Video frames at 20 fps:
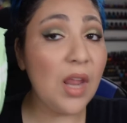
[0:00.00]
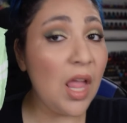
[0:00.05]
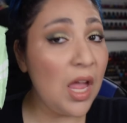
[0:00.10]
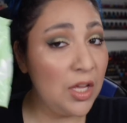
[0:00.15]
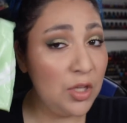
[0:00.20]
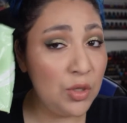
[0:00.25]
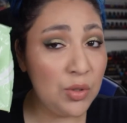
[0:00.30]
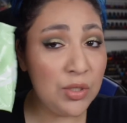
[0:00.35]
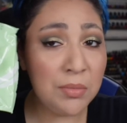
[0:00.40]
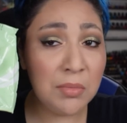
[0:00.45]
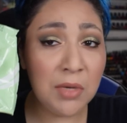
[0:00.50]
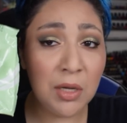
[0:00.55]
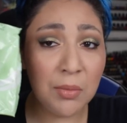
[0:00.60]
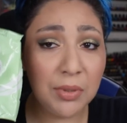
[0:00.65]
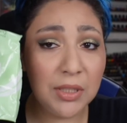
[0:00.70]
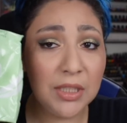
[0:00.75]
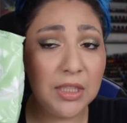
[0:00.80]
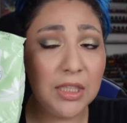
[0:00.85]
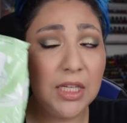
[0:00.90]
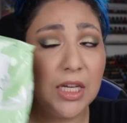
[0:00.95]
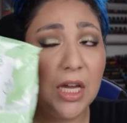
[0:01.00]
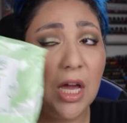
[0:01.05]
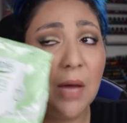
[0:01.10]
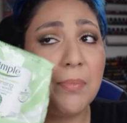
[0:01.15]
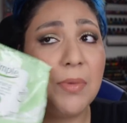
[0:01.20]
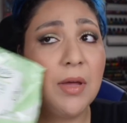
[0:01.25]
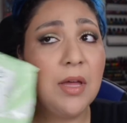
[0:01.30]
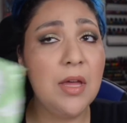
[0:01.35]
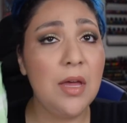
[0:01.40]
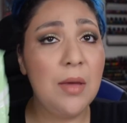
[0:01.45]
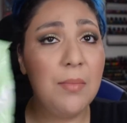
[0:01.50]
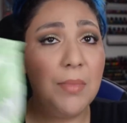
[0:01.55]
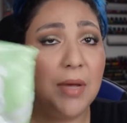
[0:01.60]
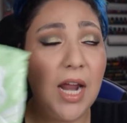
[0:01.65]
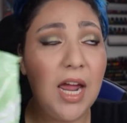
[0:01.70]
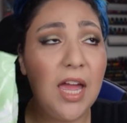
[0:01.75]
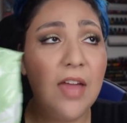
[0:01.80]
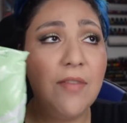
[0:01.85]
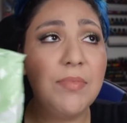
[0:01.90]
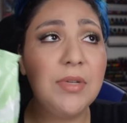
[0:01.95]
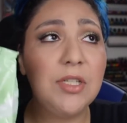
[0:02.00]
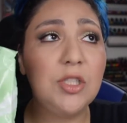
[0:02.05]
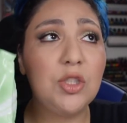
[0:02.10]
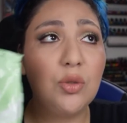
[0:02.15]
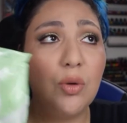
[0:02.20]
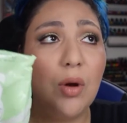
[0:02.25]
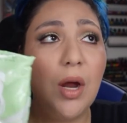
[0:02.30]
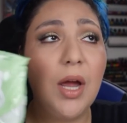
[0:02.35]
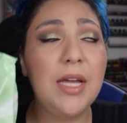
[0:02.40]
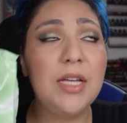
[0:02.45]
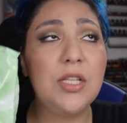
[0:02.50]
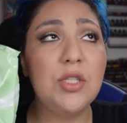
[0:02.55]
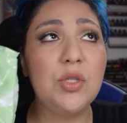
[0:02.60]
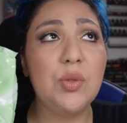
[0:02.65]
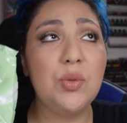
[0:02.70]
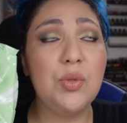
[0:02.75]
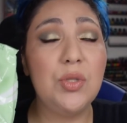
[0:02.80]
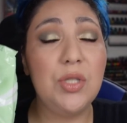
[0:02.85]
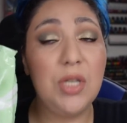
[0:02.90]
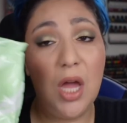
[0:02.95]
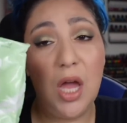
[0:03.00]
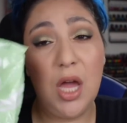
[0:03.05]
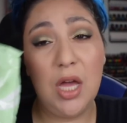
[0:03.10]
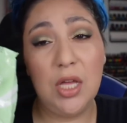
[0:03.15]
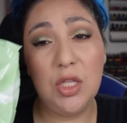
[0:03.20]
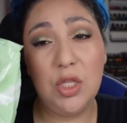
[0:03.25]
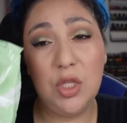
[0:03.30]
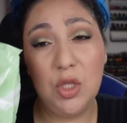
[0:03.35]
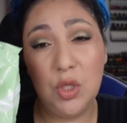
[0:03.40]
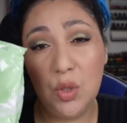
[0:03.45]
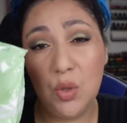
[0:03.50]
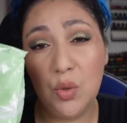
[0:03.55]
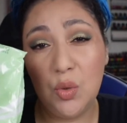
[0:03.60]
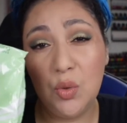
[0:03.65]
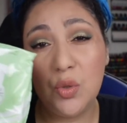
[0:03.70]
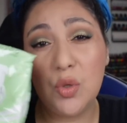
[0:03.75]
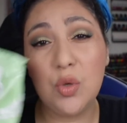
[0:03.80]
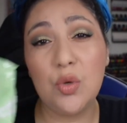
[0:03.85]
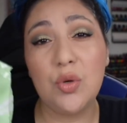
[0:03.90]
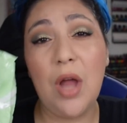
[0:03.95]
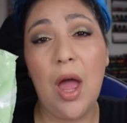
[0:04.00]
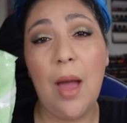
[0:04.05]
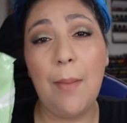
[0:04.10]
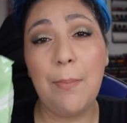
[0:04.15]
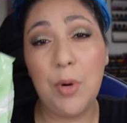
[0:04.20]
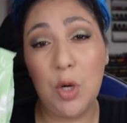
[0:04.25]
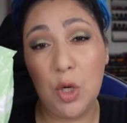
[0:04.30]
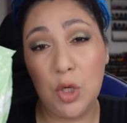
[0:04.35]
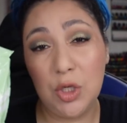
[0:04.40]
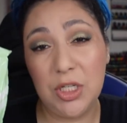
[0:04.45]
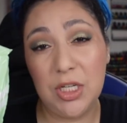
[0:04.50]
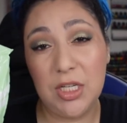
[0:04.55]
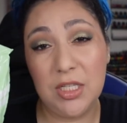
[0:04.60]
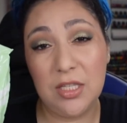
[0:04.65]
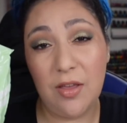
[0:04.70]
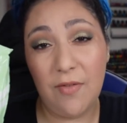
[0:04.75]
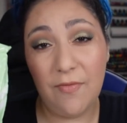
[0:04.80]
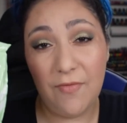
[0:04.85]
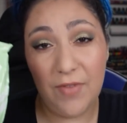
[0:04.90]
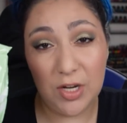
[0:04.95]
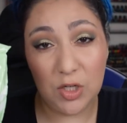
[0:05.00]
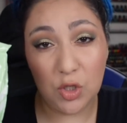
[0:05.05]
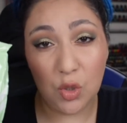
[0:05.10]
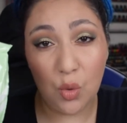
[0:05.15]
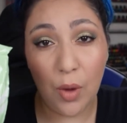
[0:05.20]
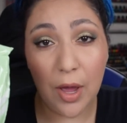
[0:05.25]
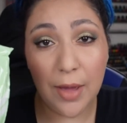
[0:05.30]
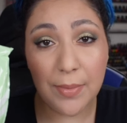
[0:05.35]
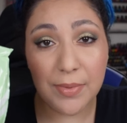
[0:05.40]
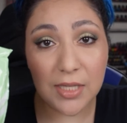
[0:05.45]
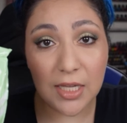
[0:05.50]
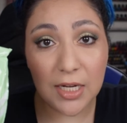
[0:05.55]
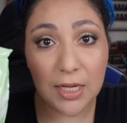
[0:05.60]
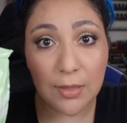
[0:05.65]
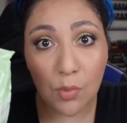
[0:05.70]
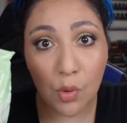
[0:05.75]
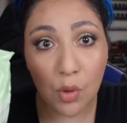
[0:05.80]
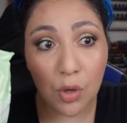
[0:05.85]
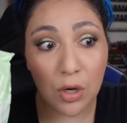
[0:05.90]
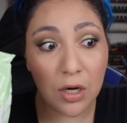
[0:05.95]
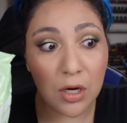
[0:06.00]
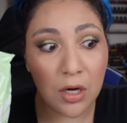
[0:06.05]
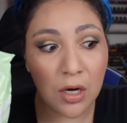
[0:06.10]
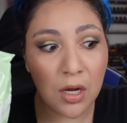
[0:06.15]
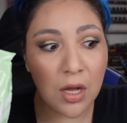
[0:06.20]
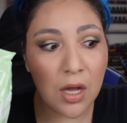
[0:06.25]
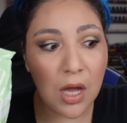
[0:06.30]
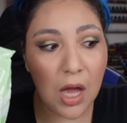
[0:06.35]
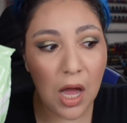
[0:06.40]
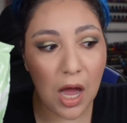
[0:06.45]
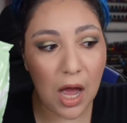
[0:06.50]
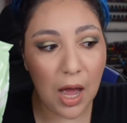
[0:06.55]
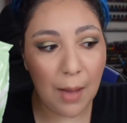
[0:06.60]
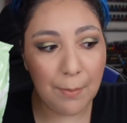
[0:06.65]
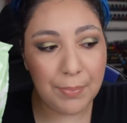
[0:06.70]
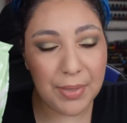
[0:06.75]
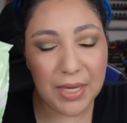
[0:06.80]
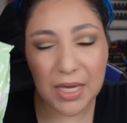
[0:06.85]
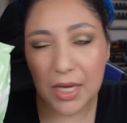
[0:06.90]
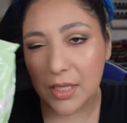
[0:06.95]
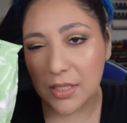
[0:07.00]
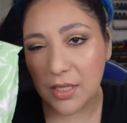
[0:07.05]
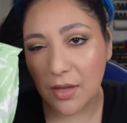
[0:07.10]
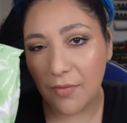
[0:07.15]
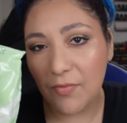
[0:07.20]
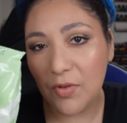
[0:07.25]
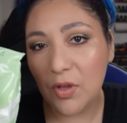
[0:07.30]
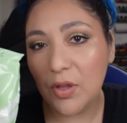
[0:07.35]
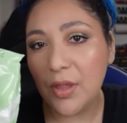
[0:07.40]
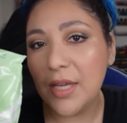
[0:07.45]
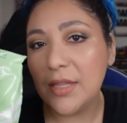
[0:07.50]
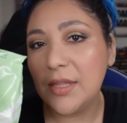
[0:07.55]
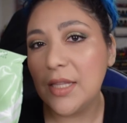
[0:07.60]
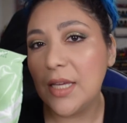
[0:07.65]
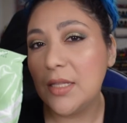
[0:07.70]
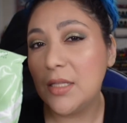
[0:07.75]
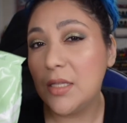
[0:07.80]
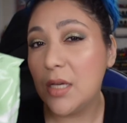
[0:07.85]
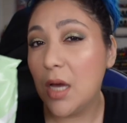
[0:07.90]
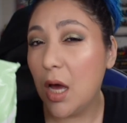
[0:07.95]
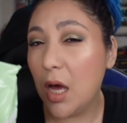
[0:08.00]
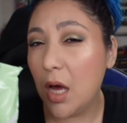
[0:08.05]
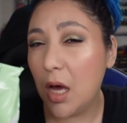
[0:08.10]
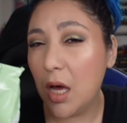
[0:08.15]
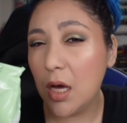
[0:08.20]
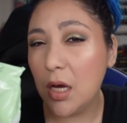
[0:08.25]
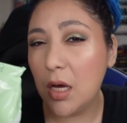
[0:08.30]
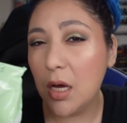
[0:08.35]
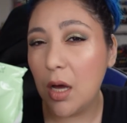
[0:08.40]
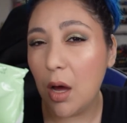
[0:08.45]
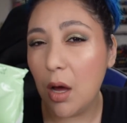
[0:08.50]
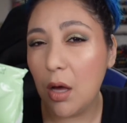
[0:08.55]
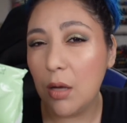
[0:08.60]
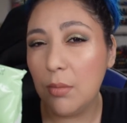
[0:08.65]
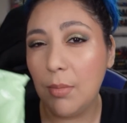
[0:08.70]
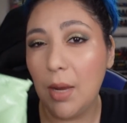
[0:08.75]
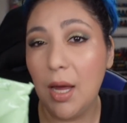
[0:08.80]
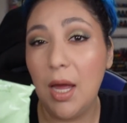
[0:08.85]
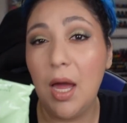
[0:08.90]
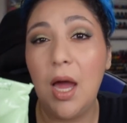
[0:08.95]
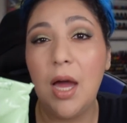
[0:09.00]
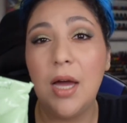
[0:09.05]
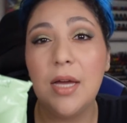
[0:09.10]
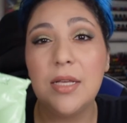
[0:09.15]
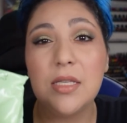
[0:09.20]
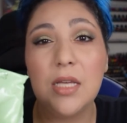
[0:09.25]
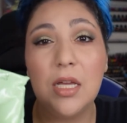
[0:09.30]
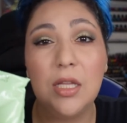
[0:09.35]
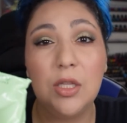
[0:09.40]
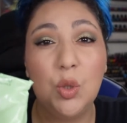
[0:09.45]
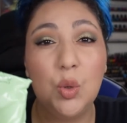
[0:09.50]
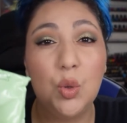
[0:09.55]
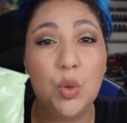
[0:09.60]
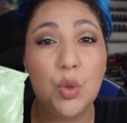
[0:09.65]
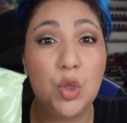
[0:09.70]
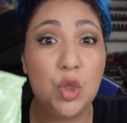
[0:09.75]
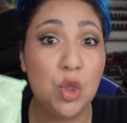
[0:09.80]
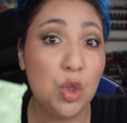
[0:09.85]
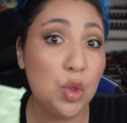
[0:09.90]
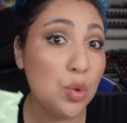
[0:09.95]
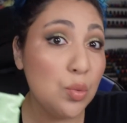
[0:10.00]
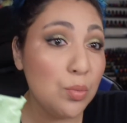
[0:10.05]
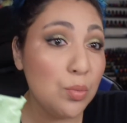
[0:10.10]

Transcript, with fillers: I use them completely up, but I have been trying to not use or not purchase facial wipes anymore because I feel like they tug on my eyes a little too